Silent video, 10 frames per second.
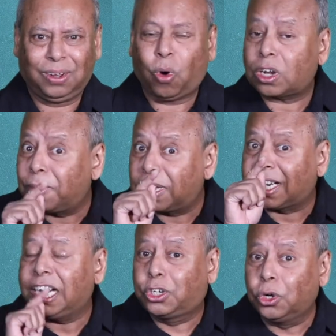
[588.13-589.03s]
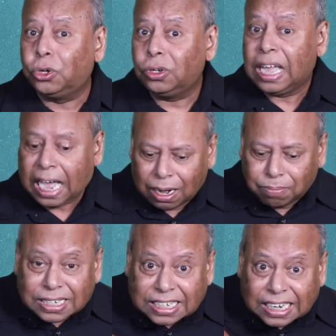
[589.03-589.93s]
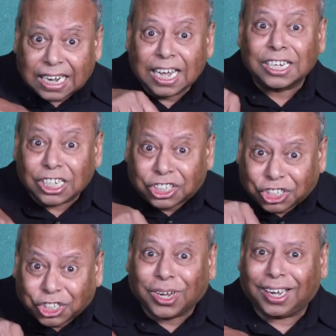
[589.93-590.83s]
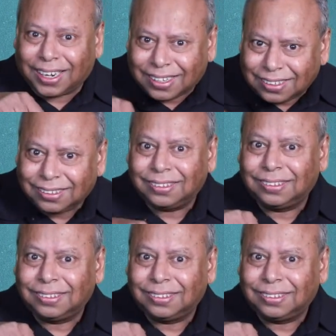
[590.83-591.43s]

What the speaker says: What must I do? I must stir the sugar.